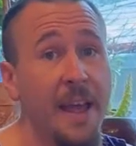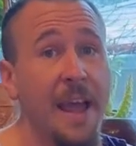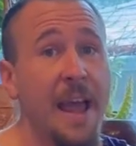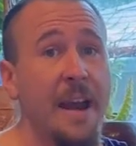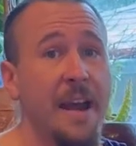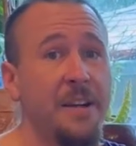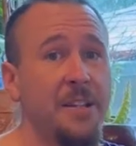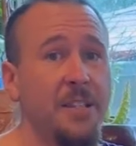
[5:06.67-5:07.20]

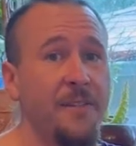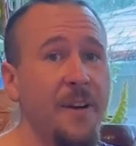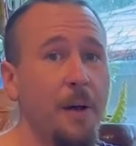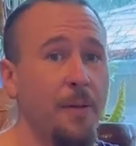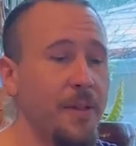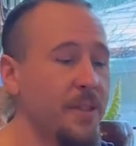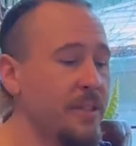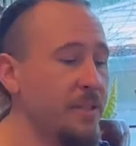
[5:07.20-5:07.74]
And I just
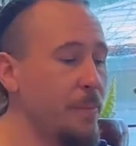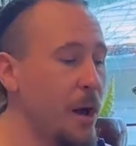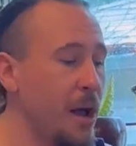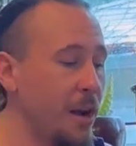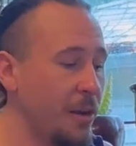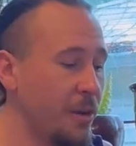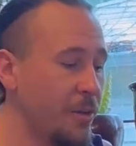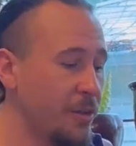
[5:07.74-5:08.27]
felt the
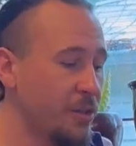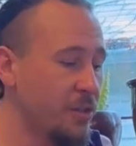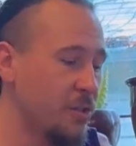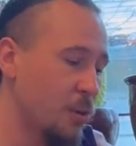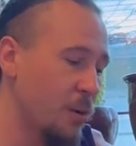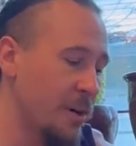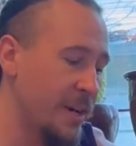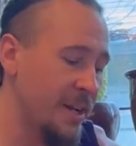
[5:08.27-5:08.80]
smaller the
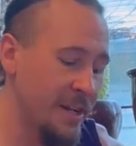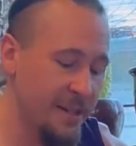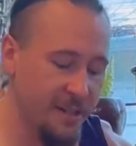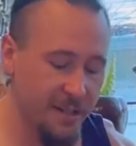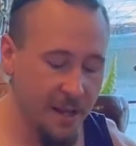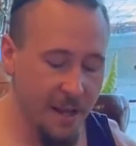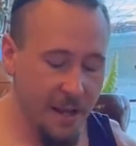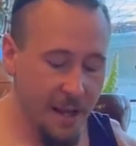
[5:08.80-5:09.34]
sword
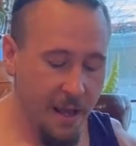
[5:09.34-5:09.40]
is,